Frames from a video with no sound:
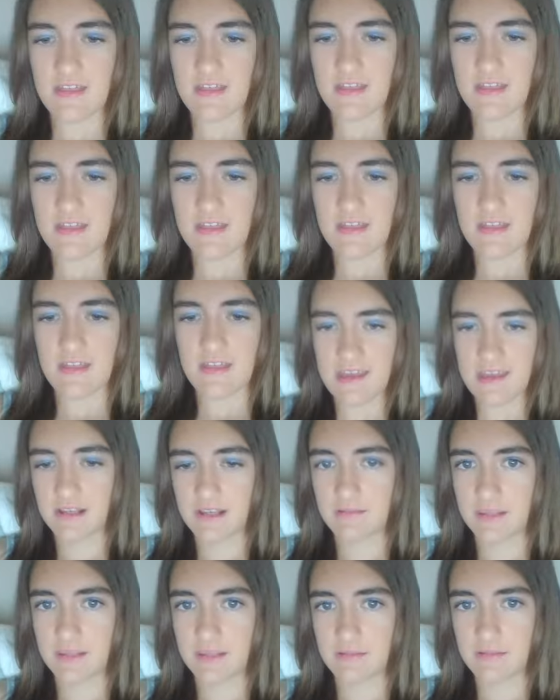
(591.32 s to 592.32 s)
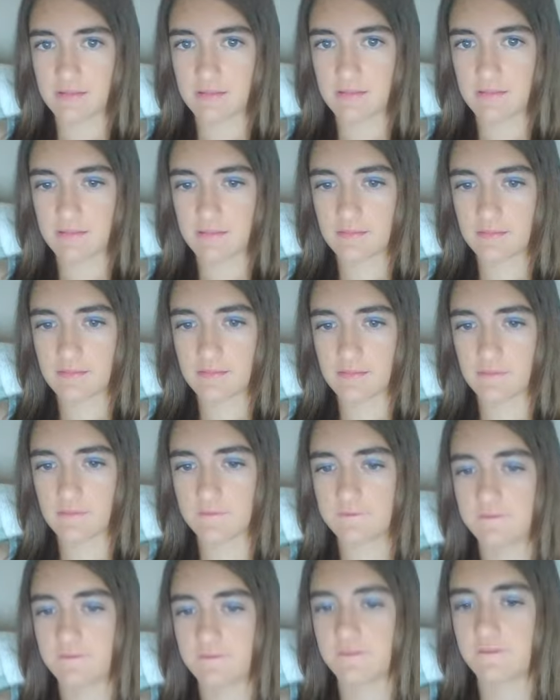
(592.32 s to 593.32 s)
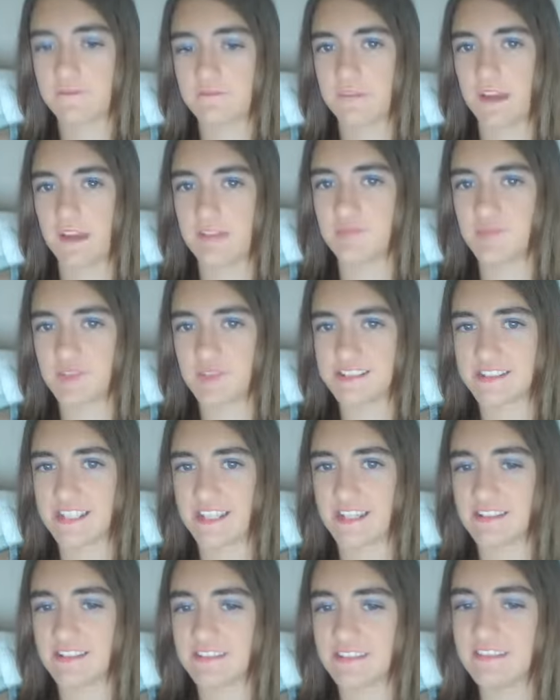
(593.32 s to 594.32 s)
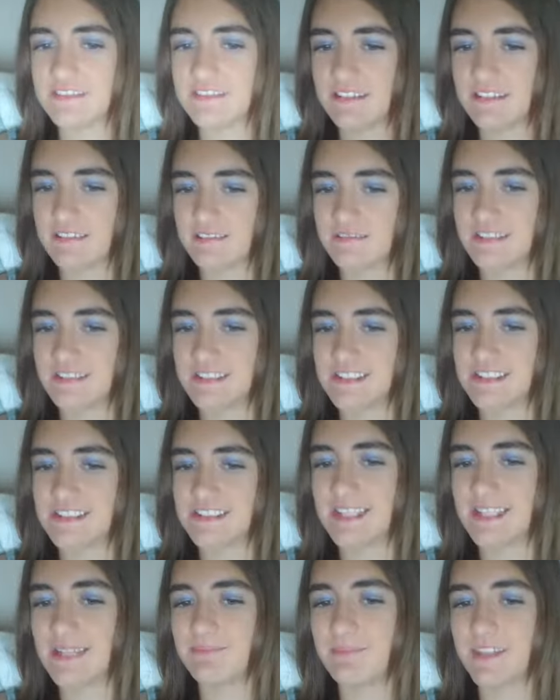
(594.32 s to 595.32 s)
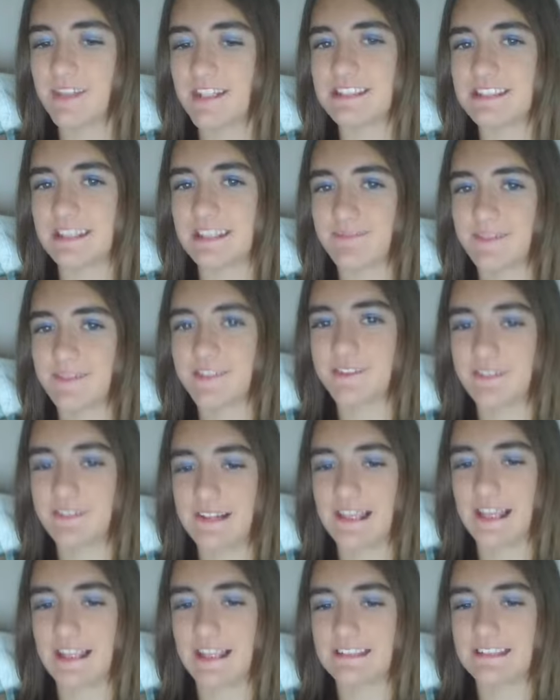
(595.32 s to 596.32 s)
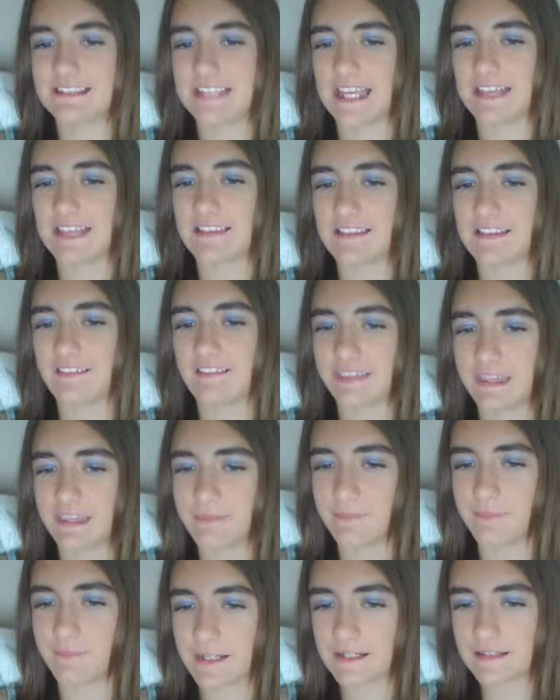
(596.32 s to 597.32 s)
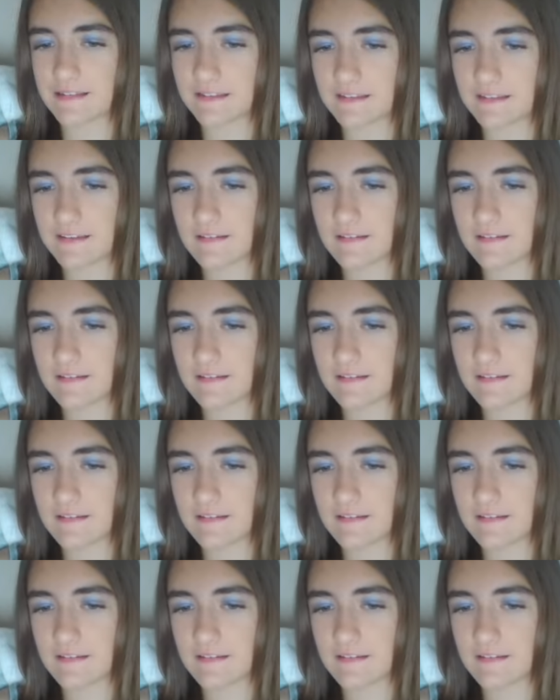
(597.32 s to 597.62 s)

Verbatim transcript: later. We have like five more seconds until it reaches 10 minutes. I'm gonna do it like exactly on 10 minutes.